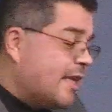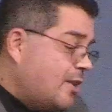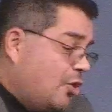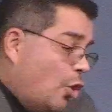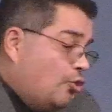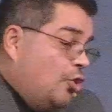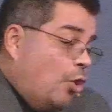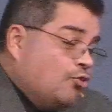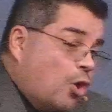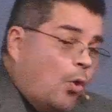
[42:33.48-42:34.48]
And then, you
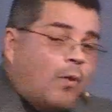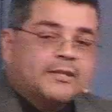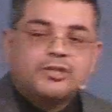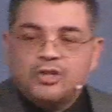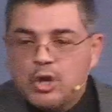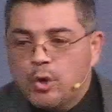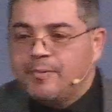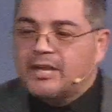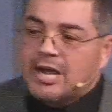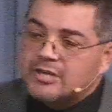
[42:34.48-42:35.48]
know, you don't know what to
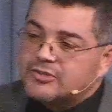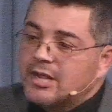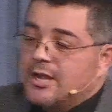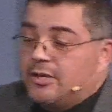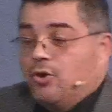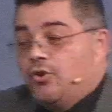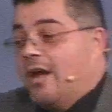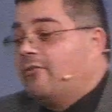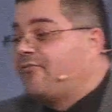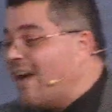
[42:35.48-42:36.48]
do because, you
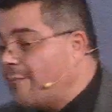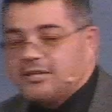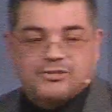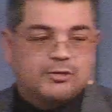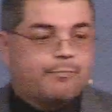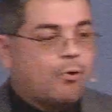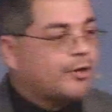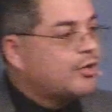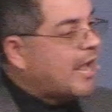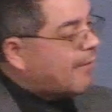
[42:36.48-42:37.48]
know, you have a family
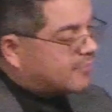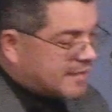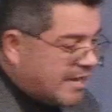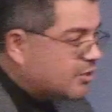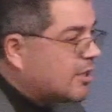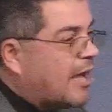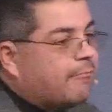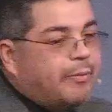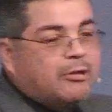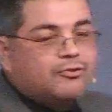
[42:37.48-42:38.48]
support, you have things,
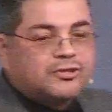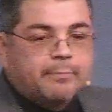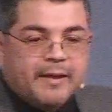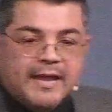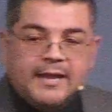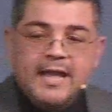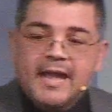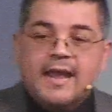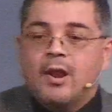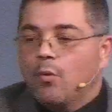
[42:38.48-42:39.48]
you have bills to
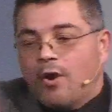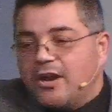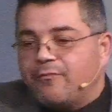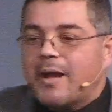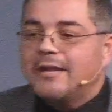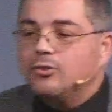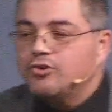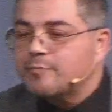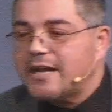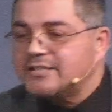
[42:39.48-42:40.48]
pay, and what if
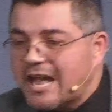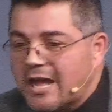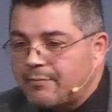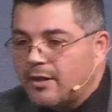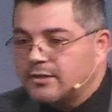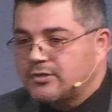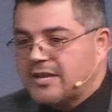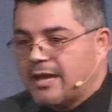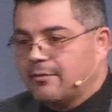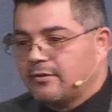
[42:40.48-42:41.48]
I lose my job
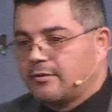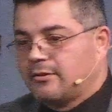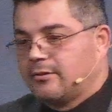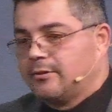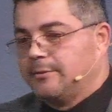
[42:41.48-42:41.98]
on the Sabbath?